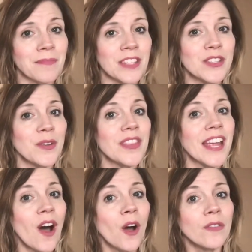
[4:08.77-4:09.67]
So they
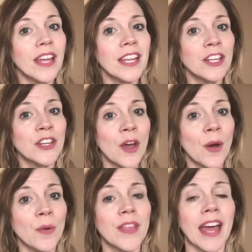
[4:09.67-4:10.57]
already
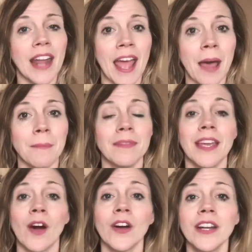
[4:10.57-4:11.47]
know that app. They
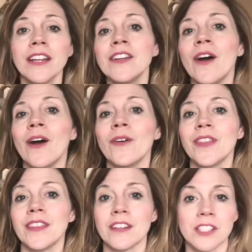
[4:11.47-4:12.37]
already know
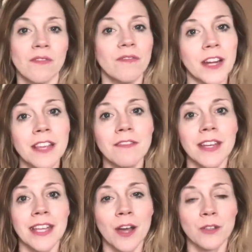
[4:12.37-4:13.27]
that there's funny
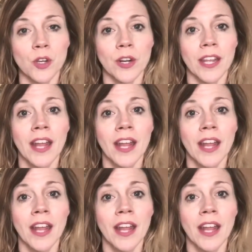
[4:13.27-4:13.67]
videos on it.